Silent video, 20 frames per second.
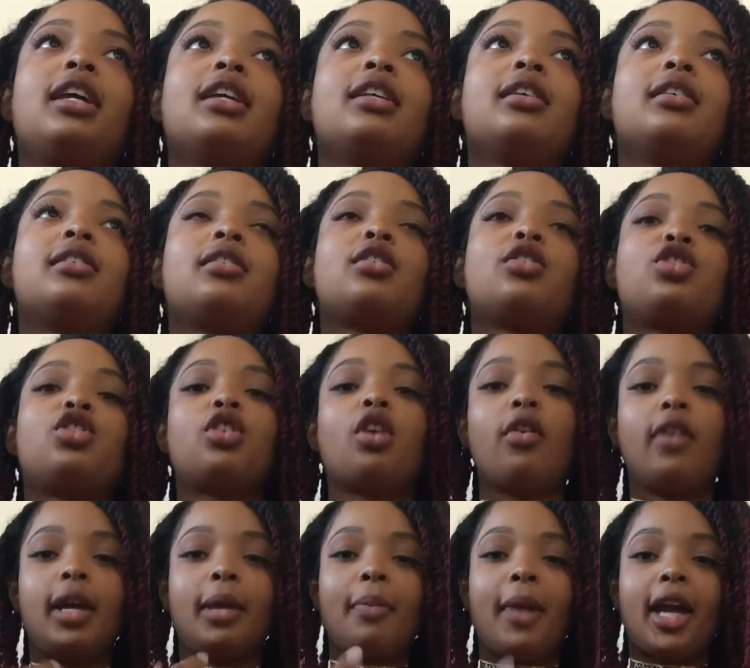is
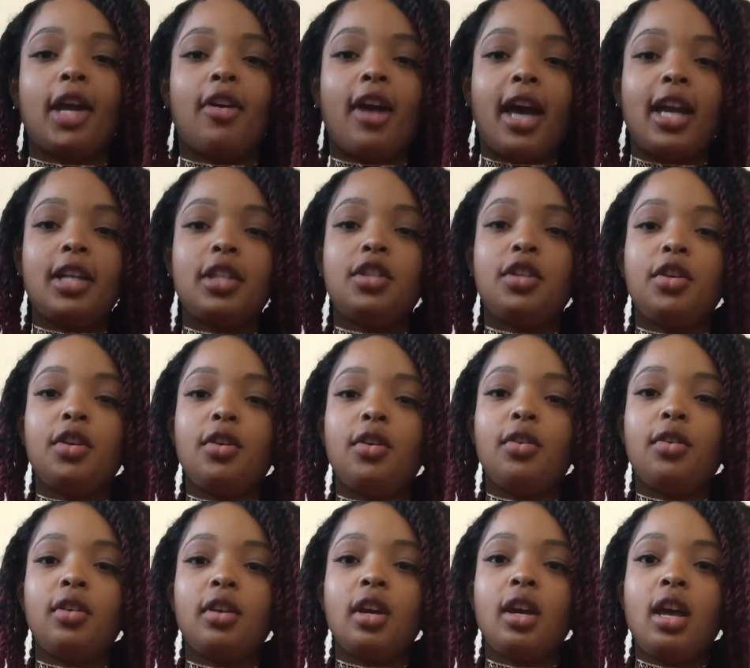showing my
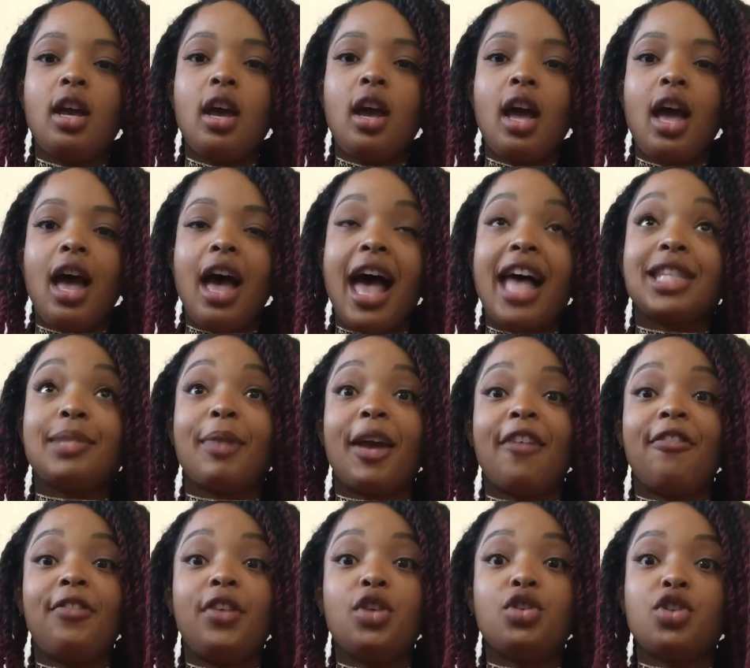gratitude as my
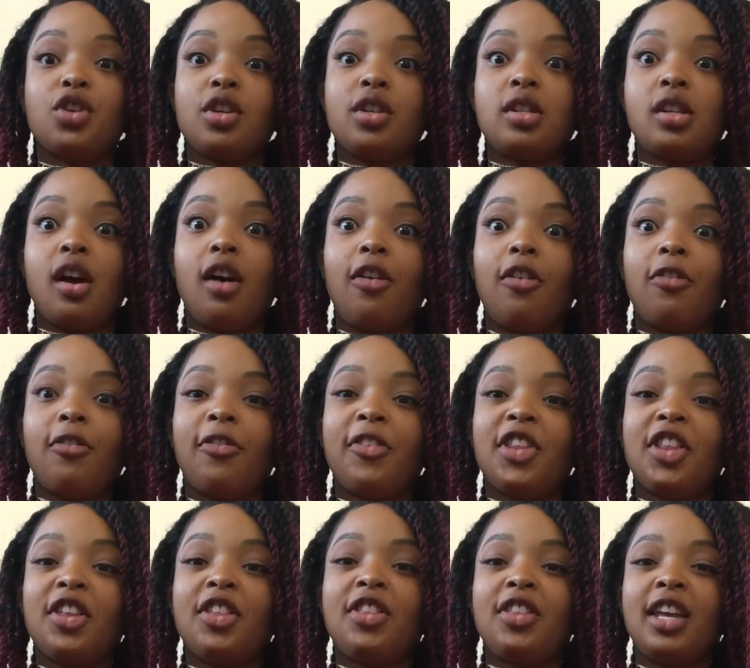future self for
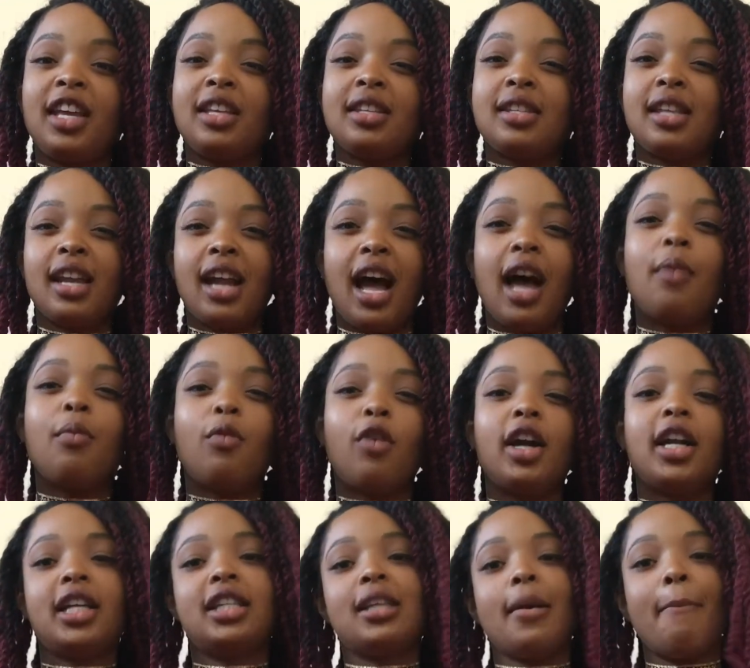the things that I'm
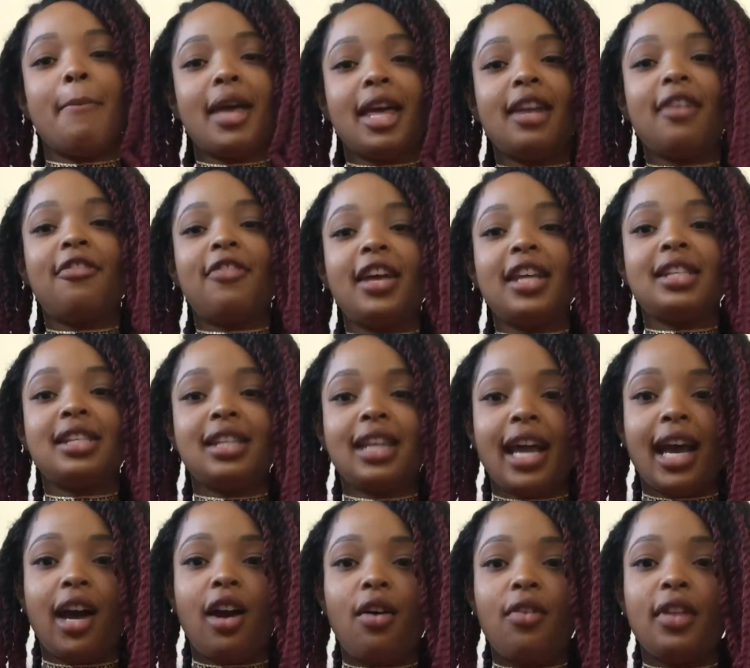wanting to manifest
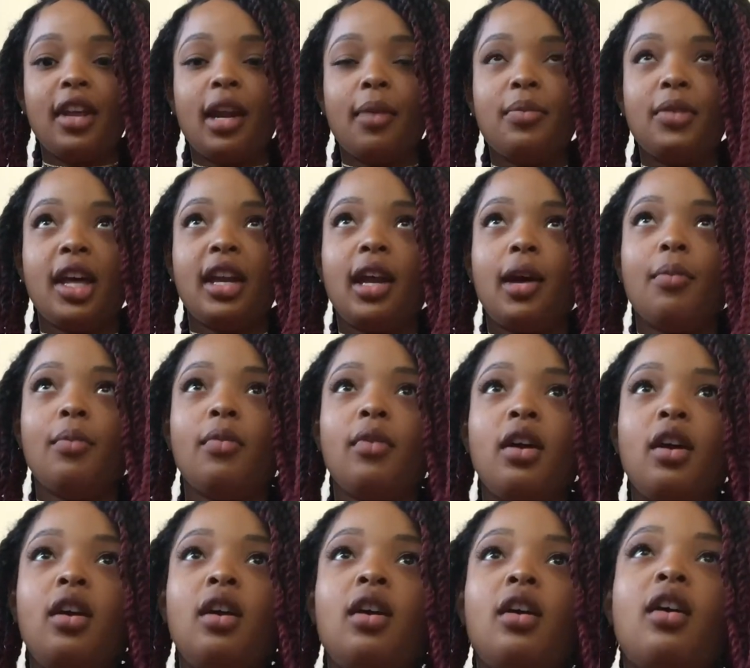now, that I'm
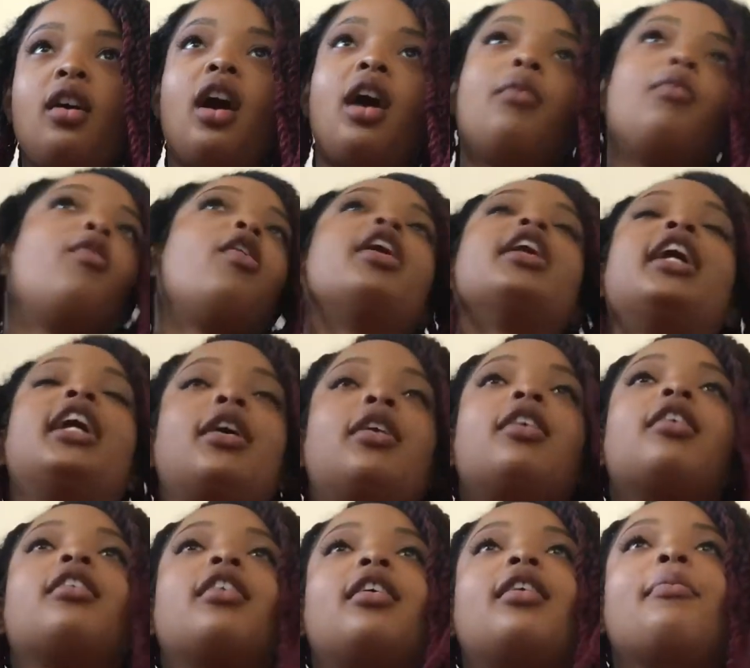wanting
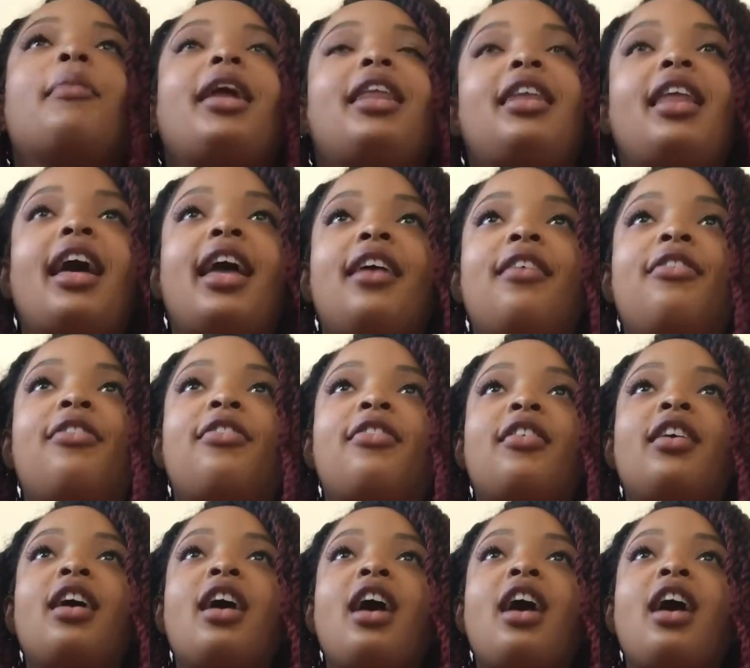in my life.